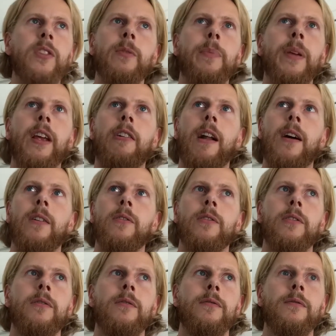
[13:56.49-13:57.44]
to be around,
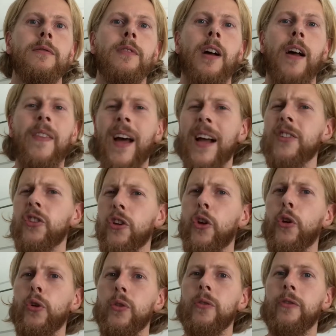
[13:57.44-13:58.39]
and that's a
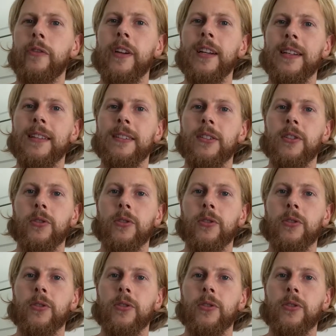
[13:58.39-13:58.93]
cool feeling.